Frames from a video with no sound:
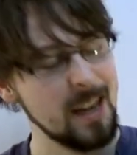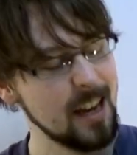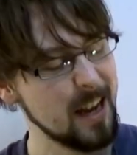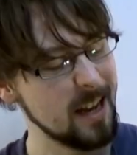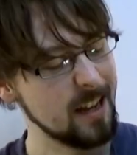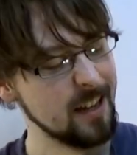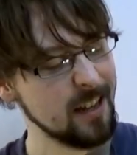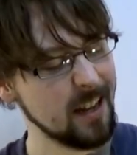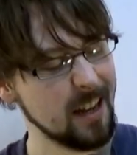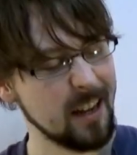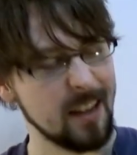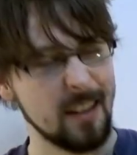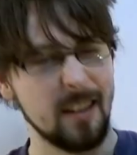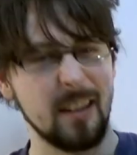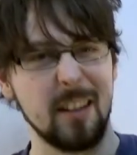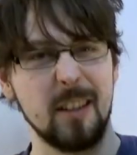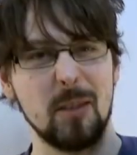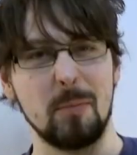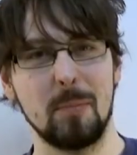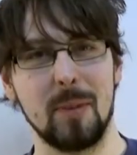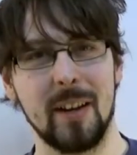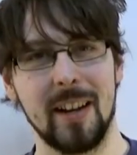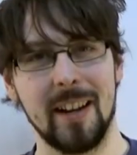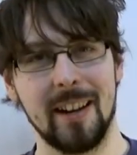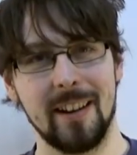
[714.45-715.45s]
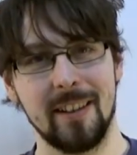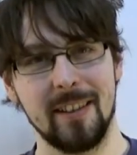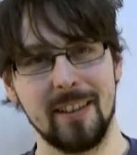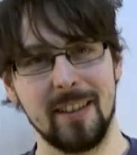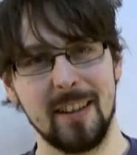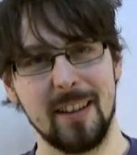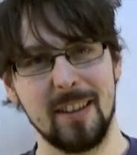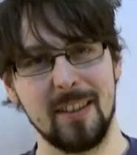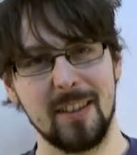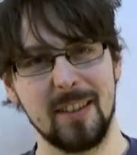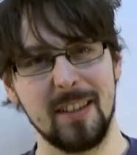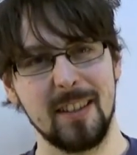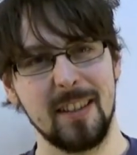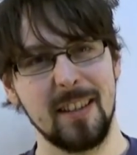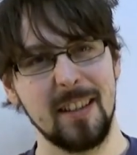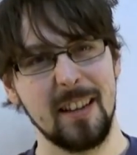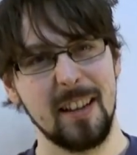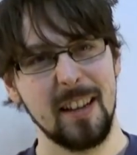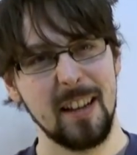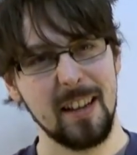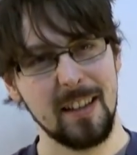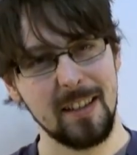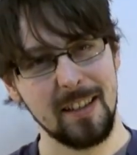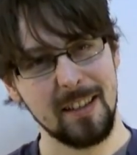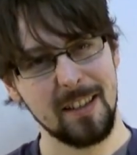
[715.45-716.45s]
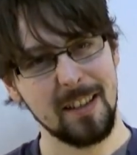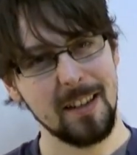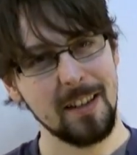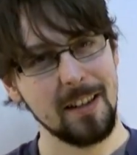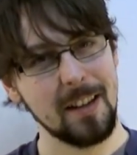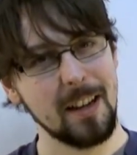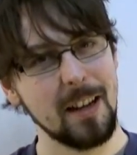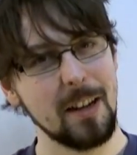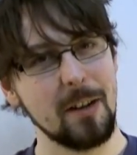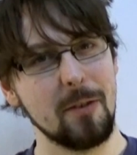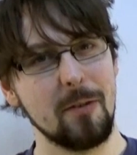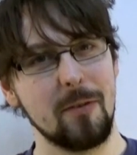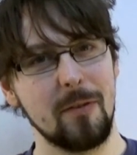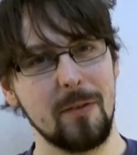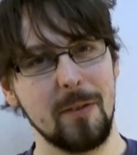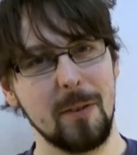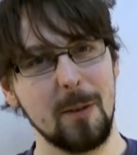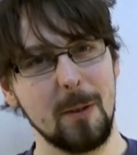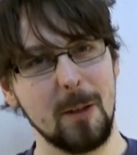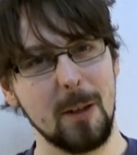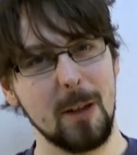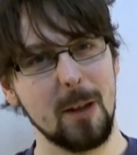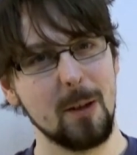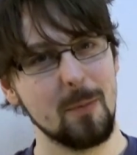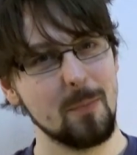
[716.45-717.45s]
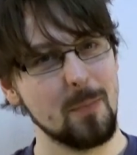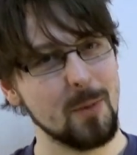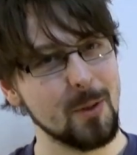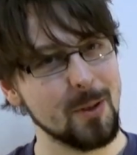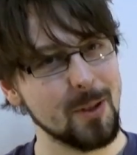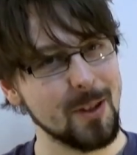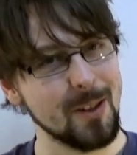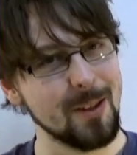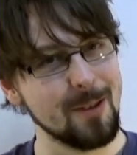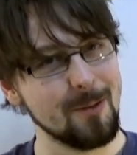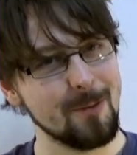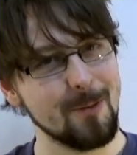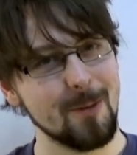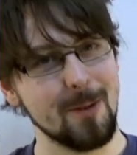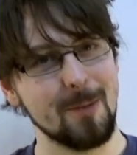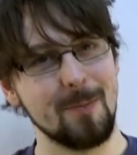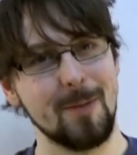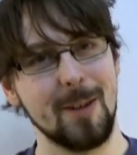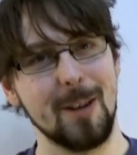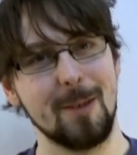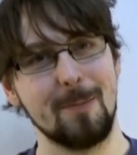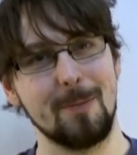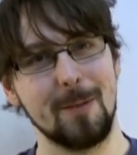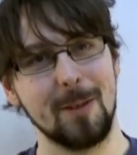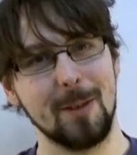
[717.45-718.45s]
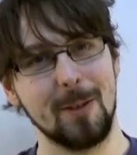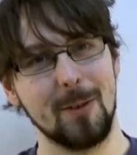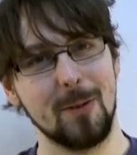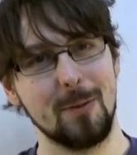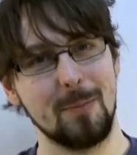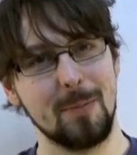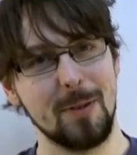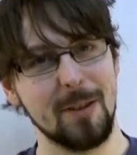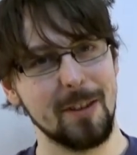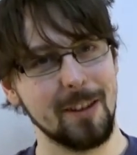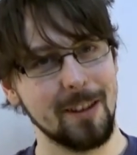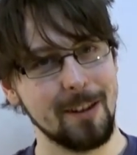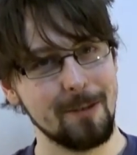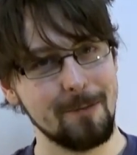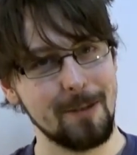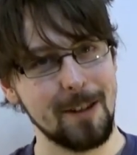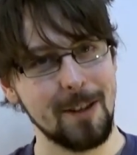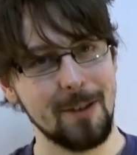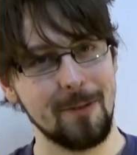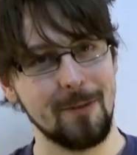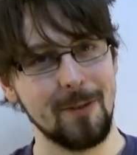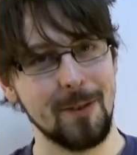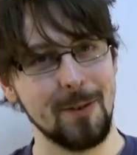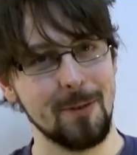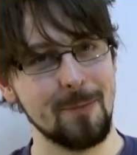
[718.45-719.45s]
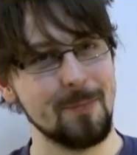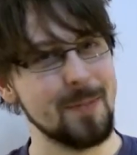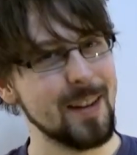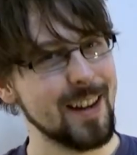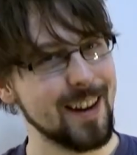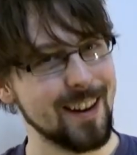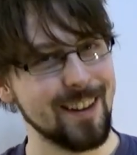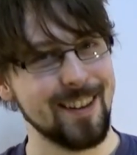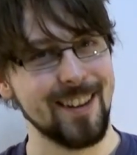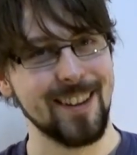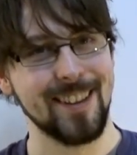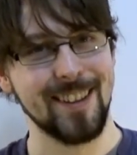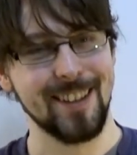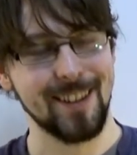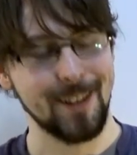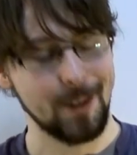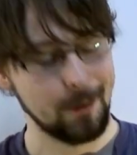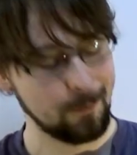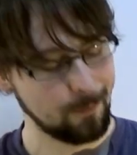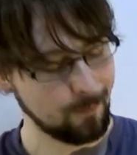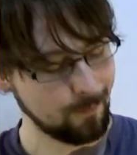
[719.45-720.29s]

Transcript: And you get a nice pint of this. It's going to kind of fill you up, it's going to warm you up a little bit, going to make you feel better, I think.